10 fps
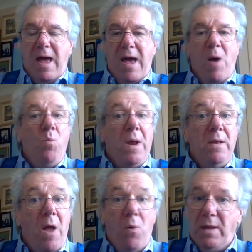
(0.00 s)
And we
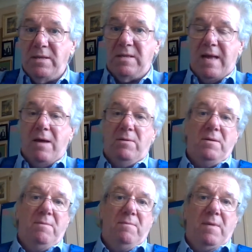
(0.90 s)
know it's
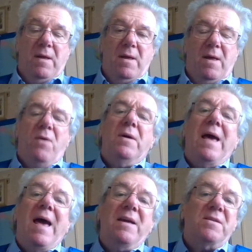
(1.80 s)
sound.
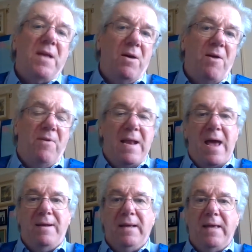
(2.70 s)
Okay, so every
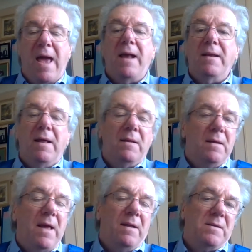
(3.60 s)
now and again
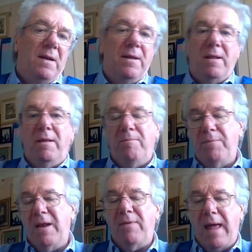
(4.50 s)
it gets a little
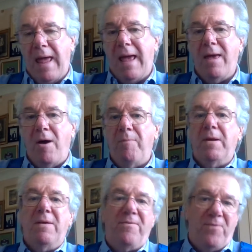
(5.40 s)
bit of a hiccup
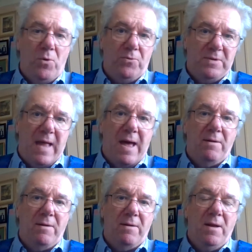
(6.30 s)
and it falls
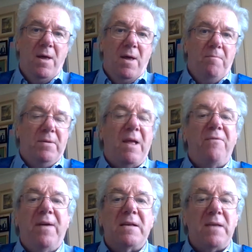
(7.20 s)
down, but they
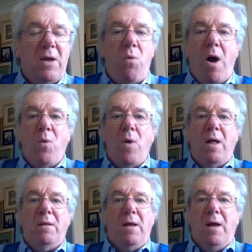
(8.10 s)
fix it quite
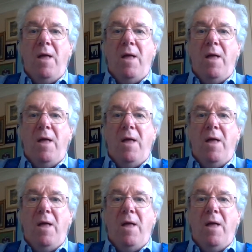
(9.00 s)
well.